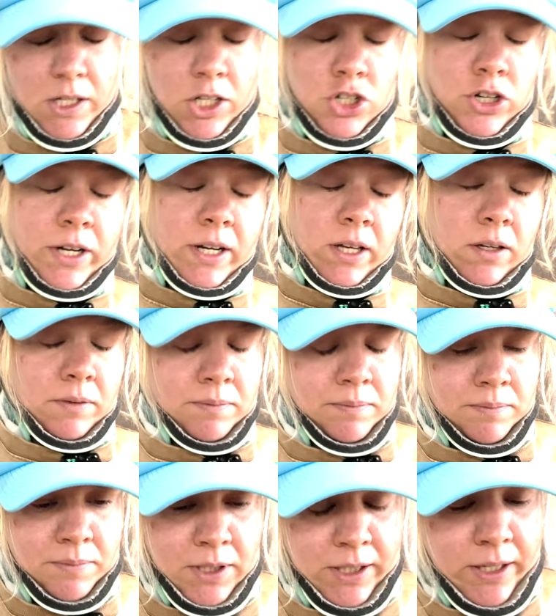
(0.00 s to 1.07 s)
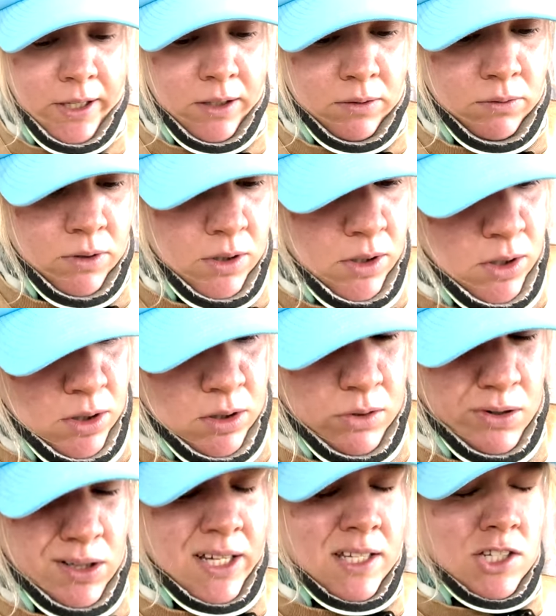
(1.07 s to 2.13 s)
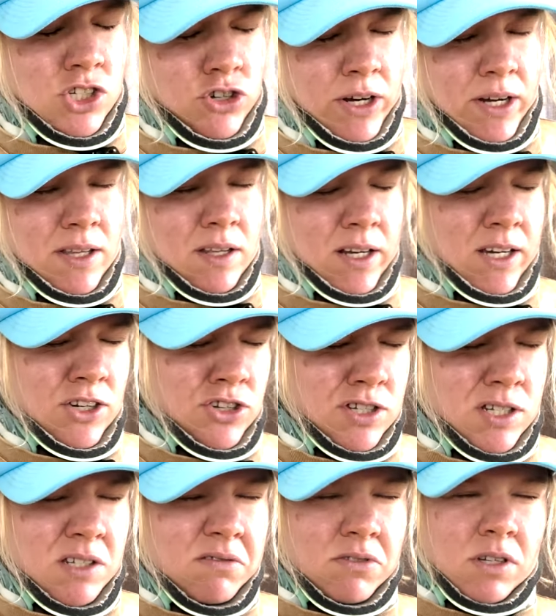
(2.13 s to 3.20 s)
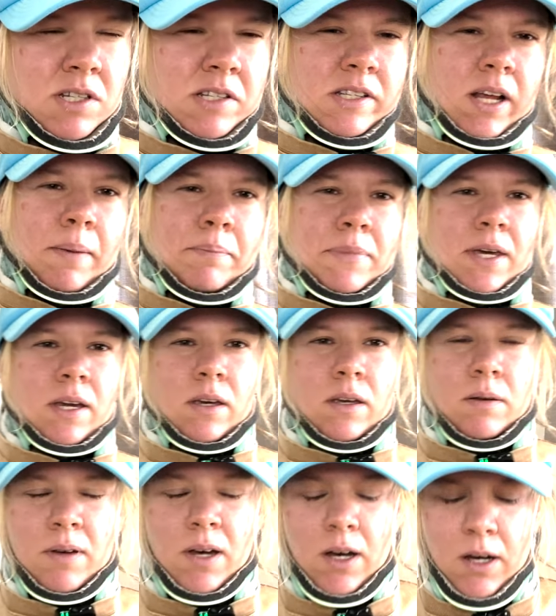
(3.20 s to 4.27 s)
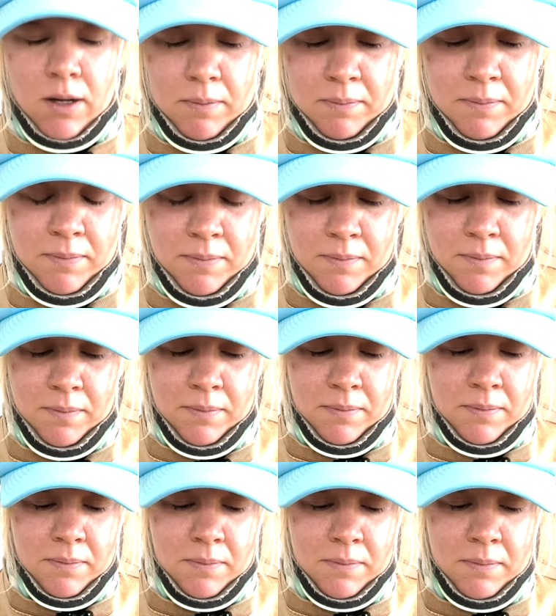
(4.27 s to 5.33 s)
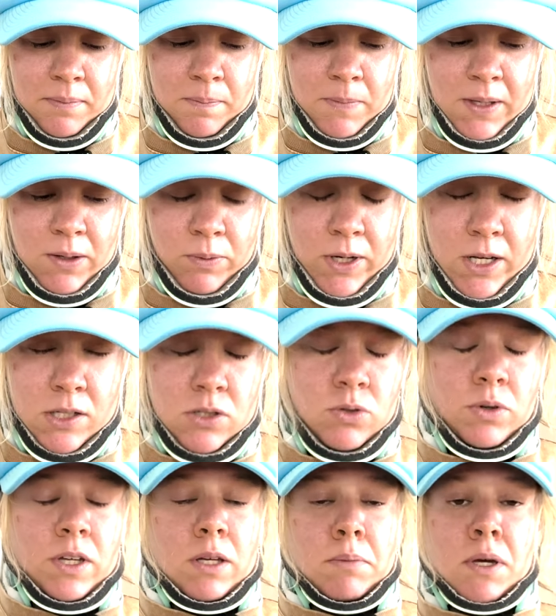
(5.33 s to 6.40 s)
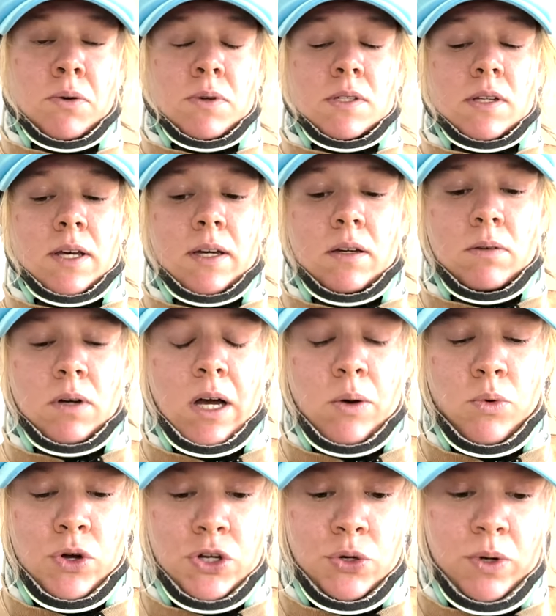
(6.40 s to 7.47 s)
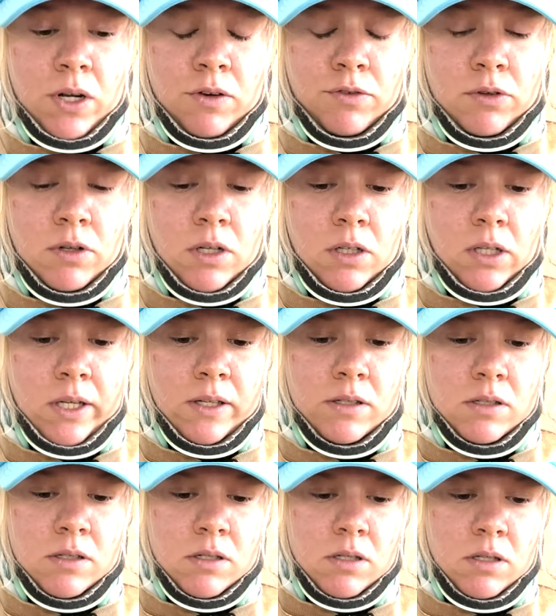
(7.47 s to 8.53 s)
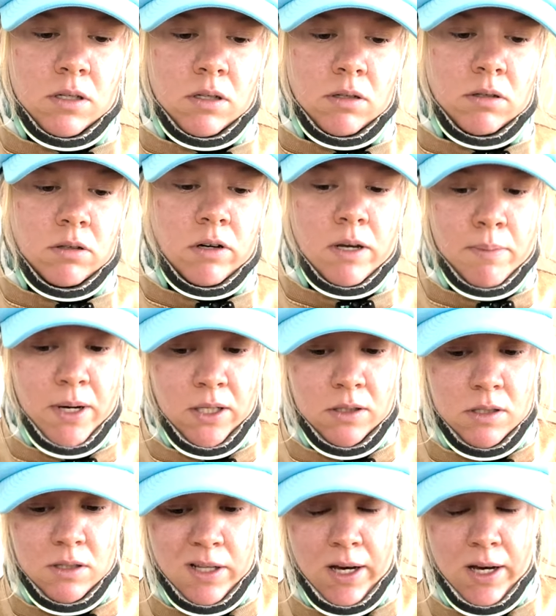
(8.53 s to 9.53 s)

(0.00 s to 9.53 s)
training again, or at least strengthening it, just something. And when I saw him, he was like, I want you in it for at least 3 months.